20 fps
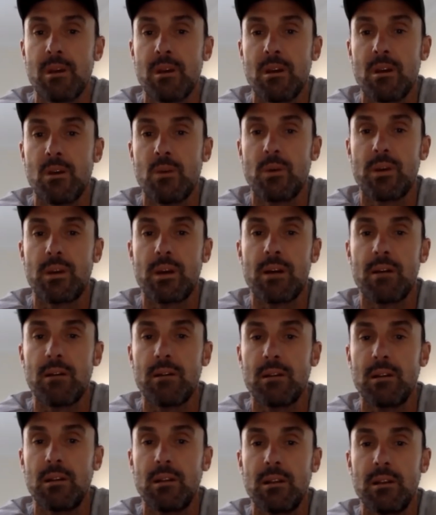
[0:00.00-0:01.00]
We
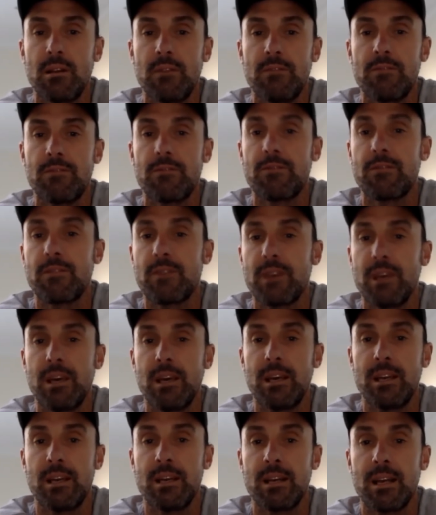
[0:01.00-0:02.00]
currently live
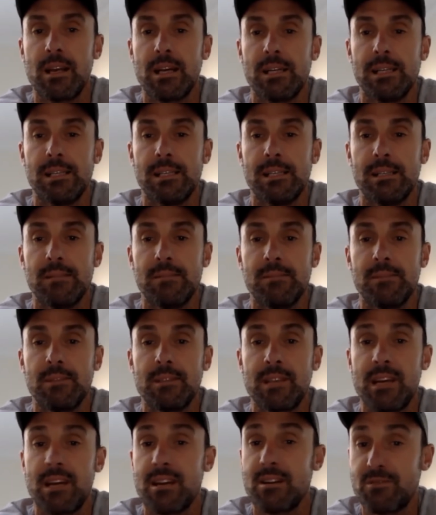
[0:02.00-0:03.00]
in the
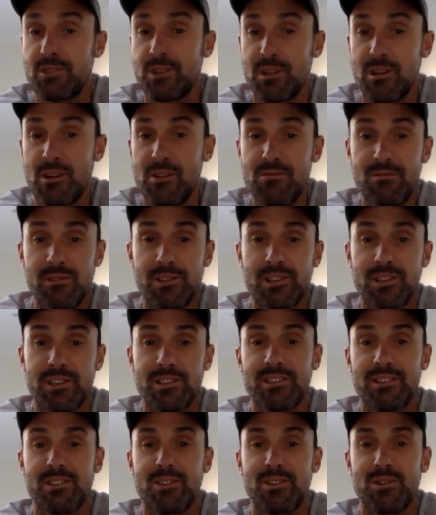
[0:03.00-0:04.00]
town of Geelong, which
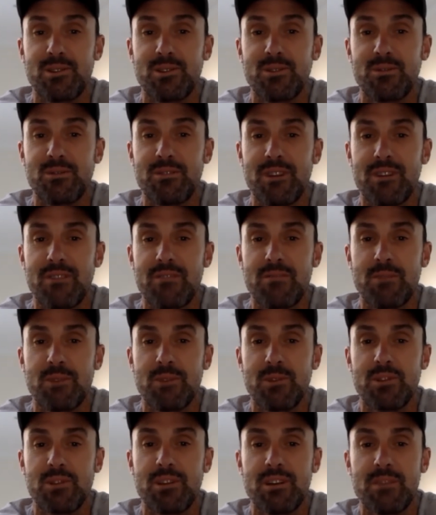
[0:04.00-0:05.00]
is not too far from
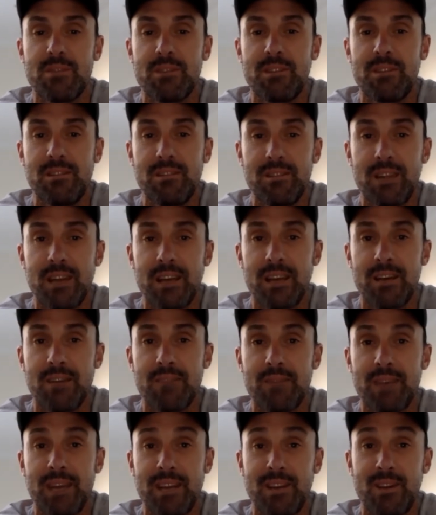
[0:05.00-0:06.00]
you, Simon,
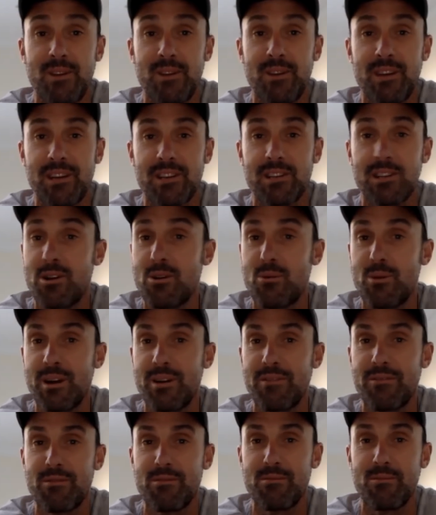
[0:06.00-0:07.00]
and you, Kesh, a long way
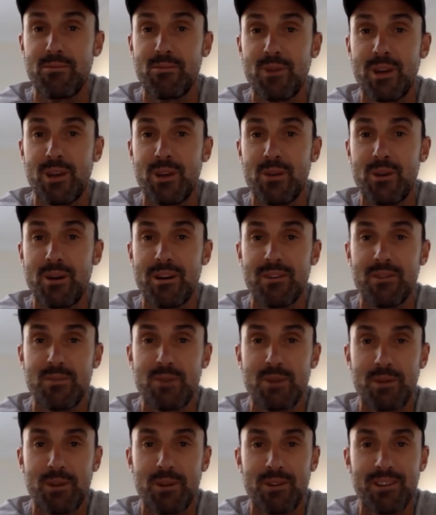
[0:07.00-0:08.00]
from where you are at the
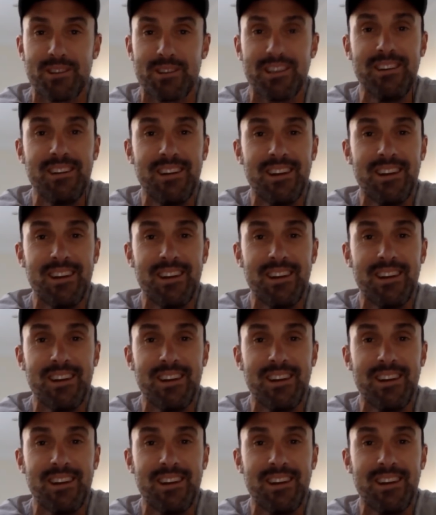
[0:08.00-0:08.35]
moment, Griggsy.